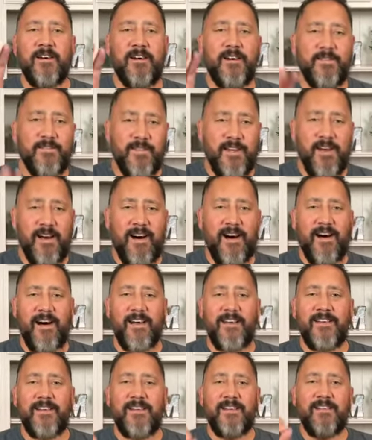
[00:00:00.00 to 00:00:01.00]
of
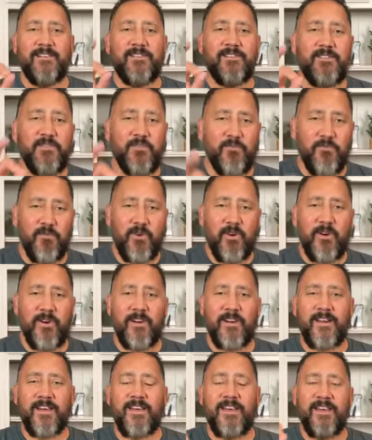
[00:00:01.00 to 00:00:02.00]
God to
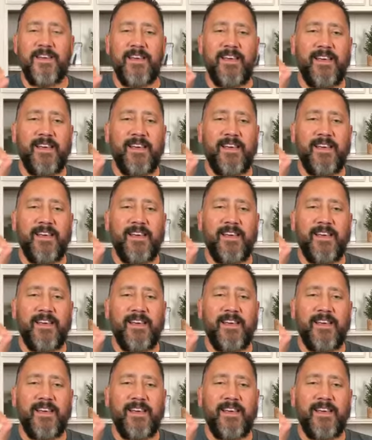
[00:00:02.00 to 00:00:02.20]
work